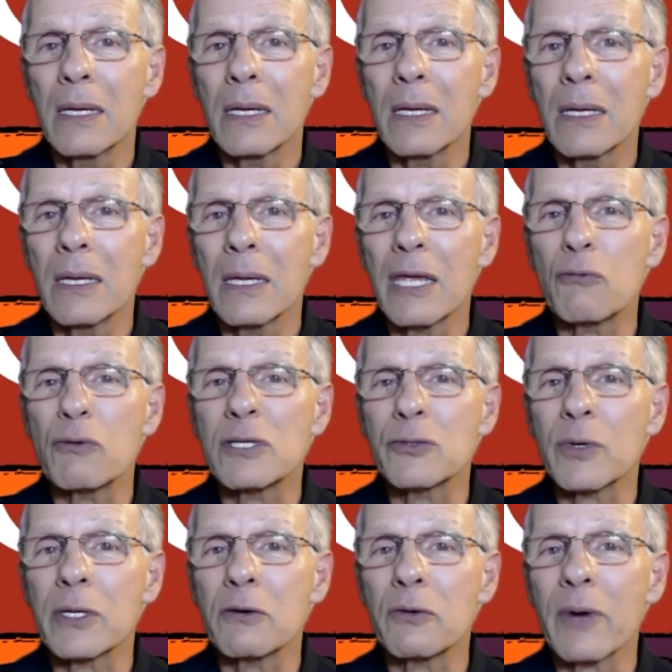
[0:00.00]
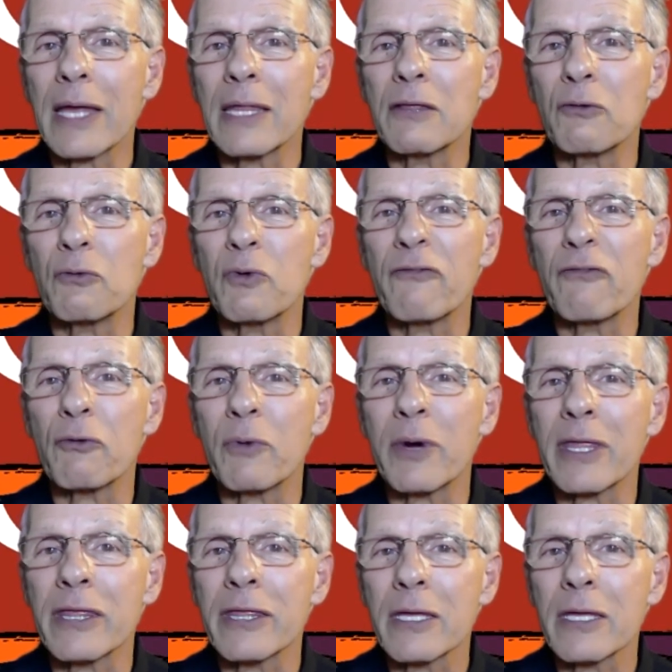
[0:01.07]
He was one to ride the river with."